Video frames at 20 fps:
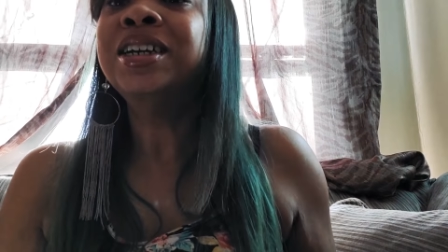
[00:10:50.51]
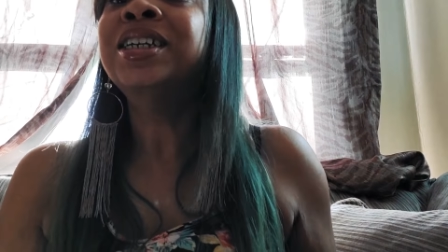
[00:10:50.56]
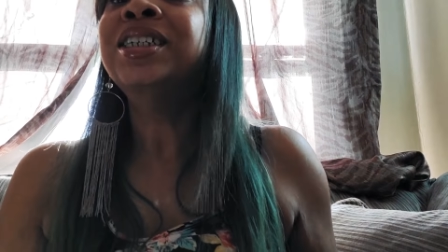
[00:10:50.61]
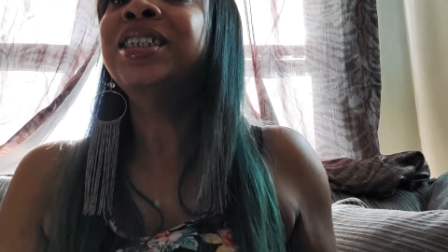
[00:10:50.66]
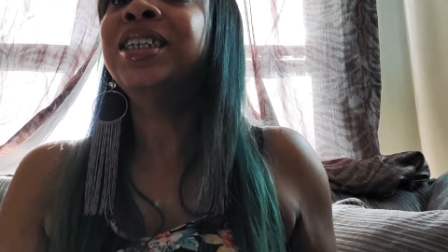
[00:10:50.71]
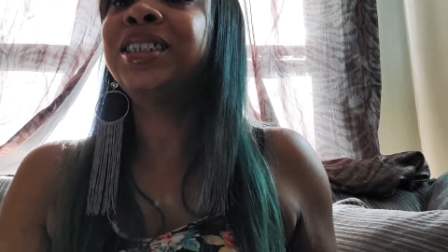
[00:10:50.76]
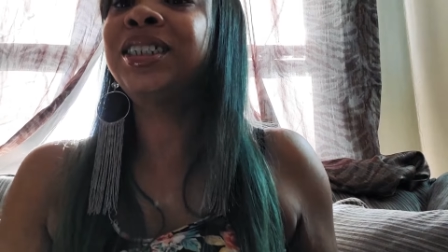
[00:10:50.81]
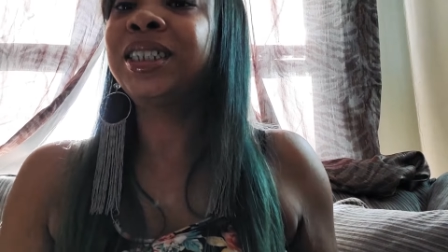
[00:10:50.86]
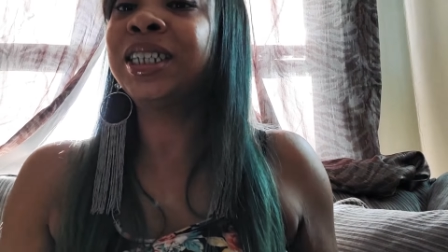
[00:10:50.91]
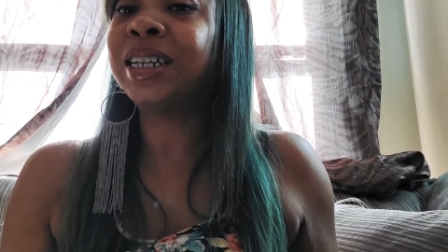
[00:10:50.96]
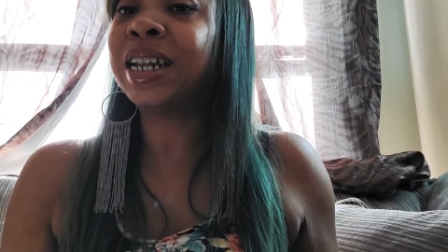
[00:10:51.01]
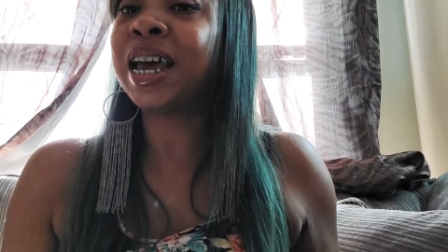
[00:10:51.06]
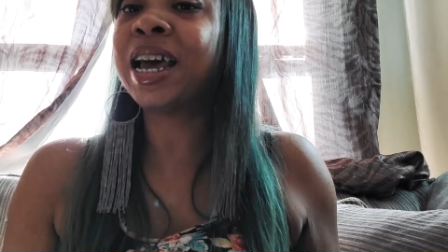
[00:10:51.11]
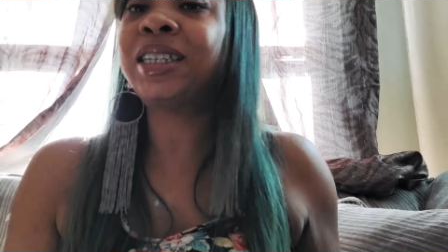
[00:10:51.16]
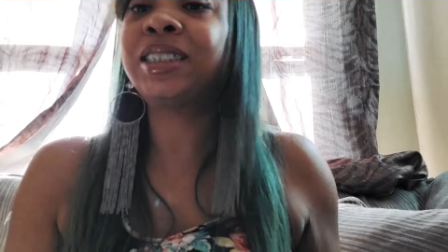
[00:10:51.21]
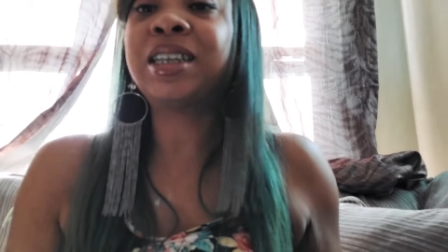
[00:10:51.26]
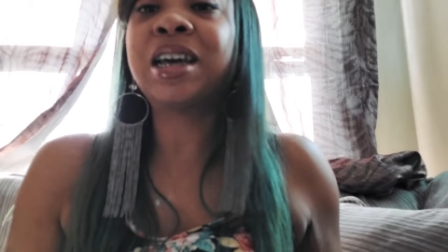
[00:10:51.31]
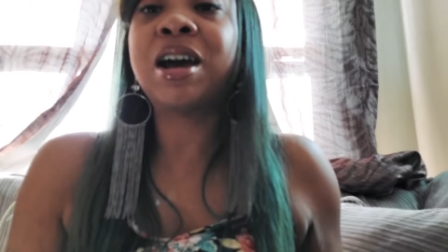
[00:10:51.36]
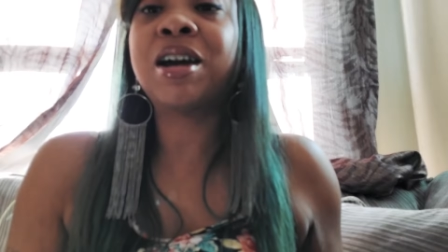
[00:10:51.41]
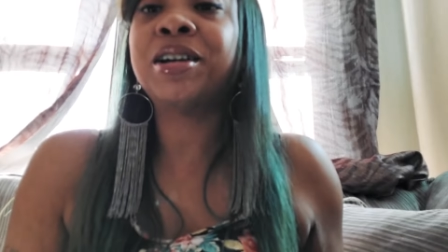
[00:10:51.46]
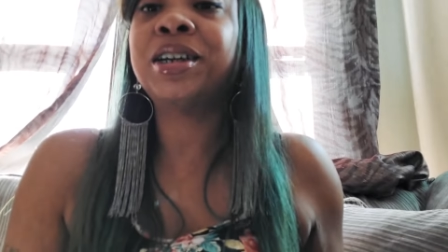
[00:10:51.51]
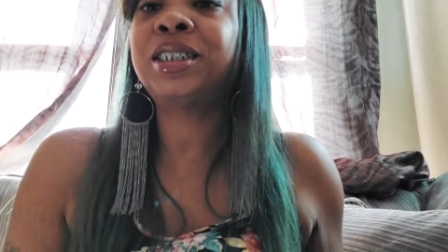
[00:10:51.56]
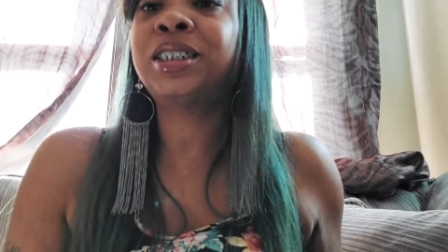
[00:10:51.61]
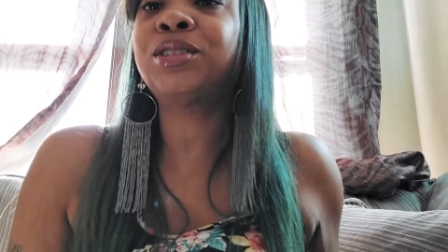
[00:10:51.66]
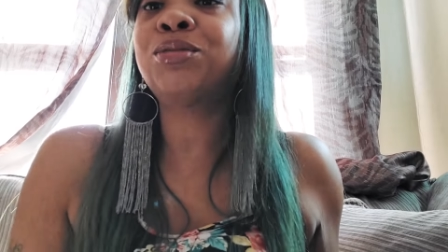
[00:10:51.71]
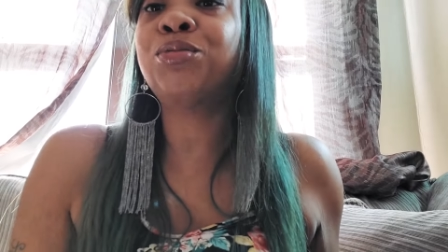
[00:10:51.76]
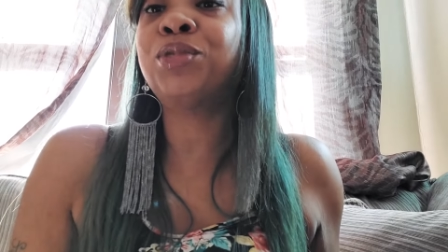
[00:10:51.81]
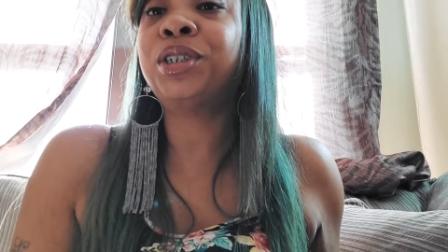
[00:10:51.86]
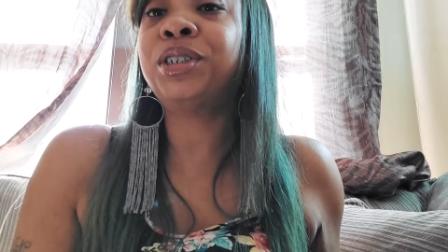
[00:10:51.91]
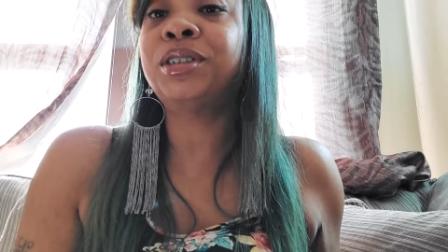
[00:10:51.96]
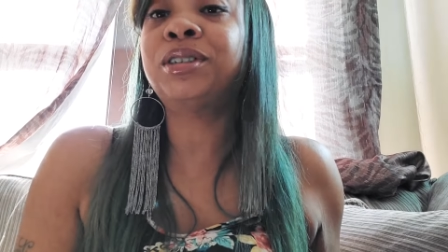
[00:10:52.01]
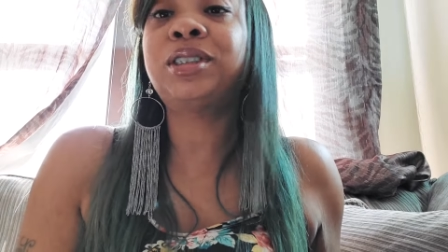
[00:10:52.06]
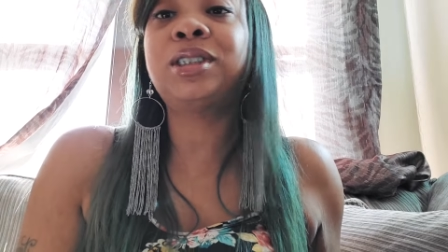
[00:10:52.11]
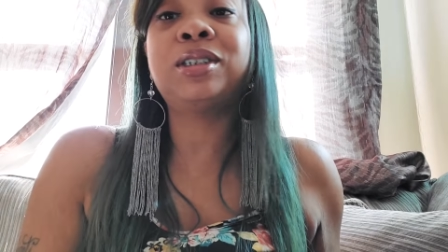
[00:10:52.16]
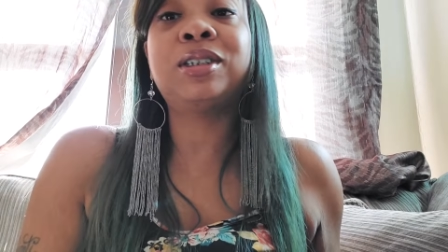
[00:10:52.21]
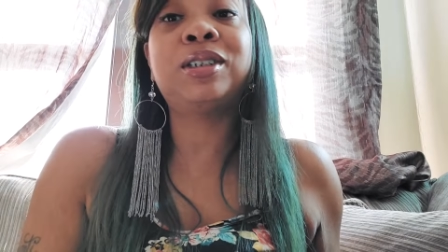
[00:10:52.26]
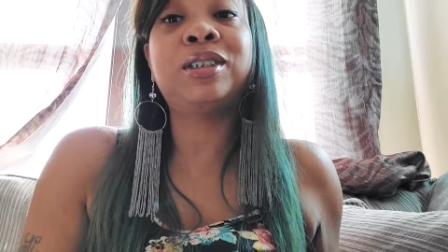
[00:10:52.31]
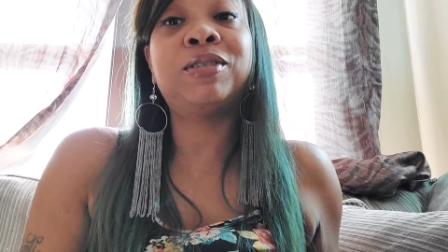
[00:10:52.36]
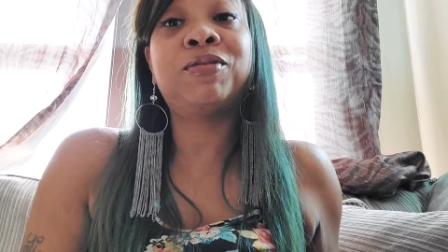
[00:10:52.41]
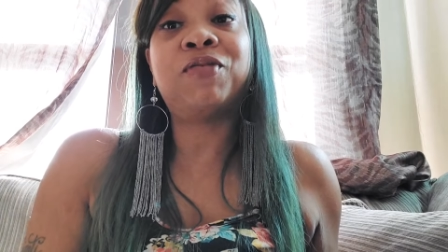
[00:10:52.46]
This the last card is surrender to
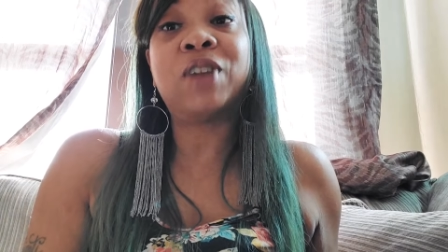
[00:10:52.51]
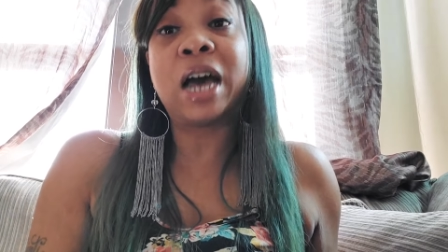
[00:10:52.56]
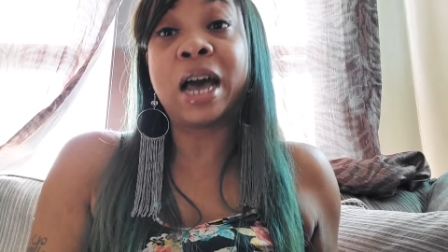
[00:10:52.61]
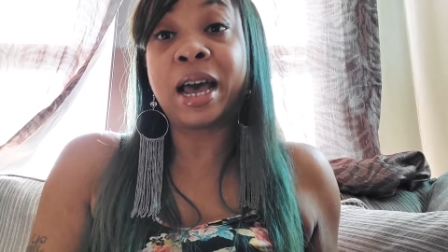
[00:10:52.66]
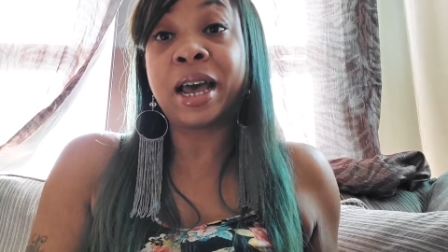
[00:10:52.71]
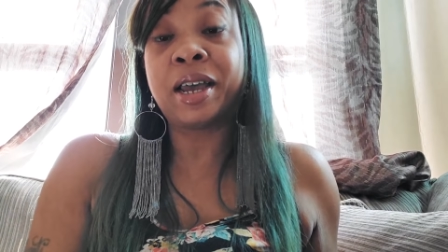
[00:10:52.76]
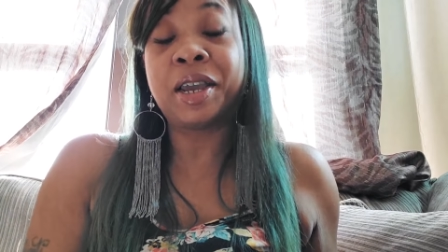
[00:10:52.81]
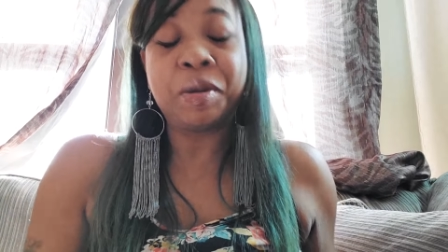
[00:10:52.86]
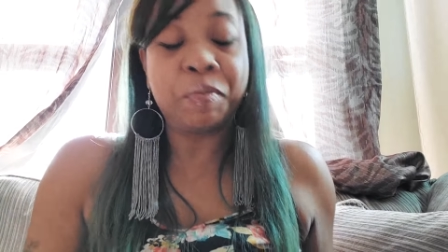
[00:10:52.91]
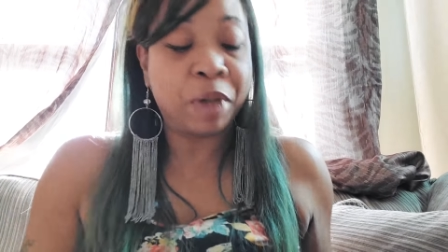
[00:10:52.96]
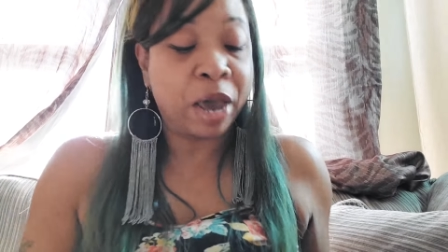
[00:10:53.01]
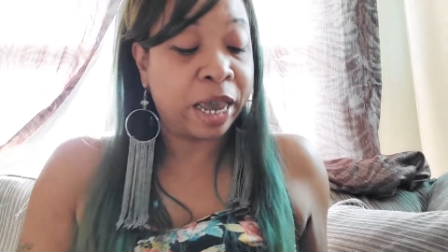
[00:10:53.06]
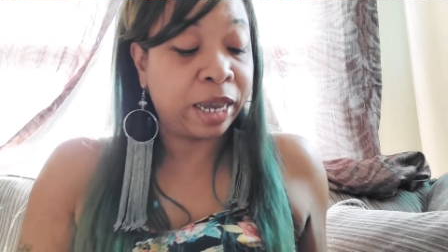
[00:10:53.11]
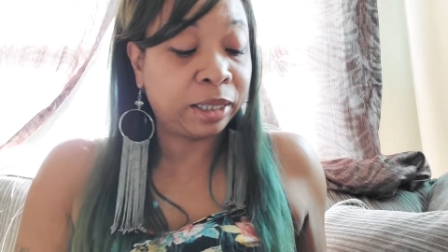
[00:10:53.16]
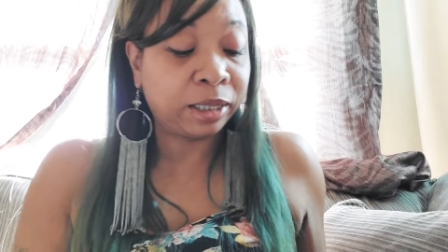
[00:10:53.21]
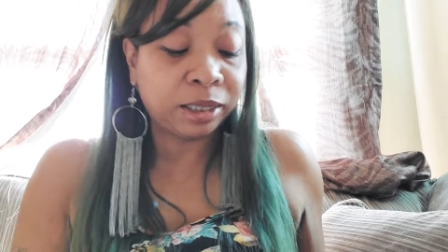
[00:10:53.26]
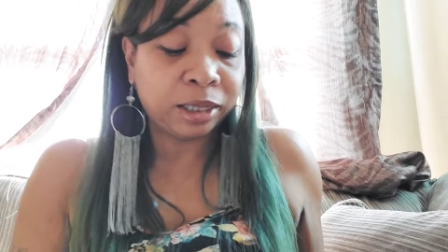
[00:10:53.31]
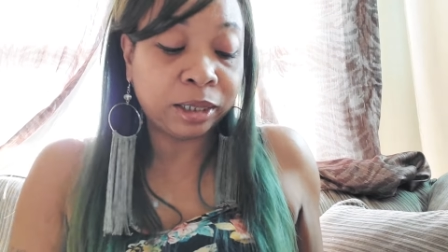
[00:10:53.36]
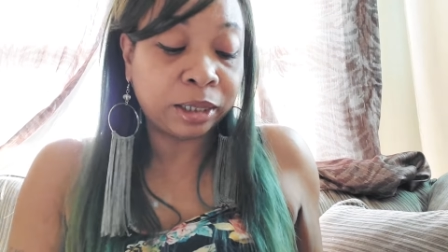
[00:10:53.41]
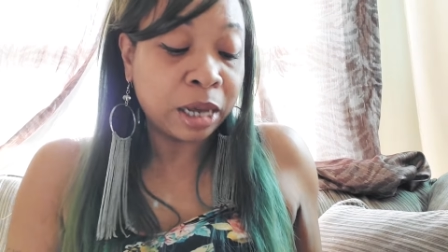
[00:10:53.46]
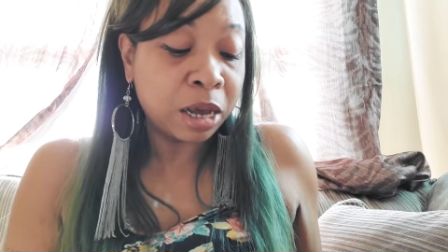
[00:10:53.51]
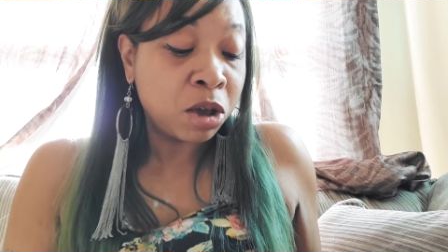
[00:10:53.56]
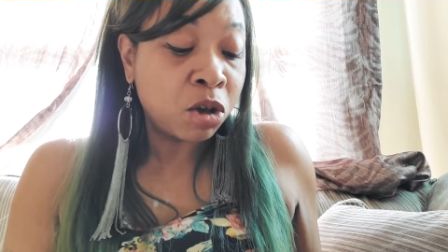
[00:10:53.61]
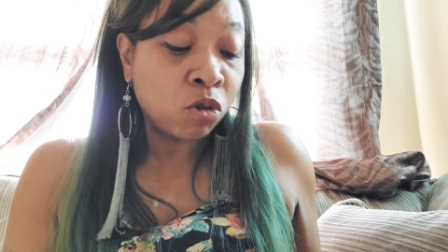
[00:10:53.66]
the divine, Pisces.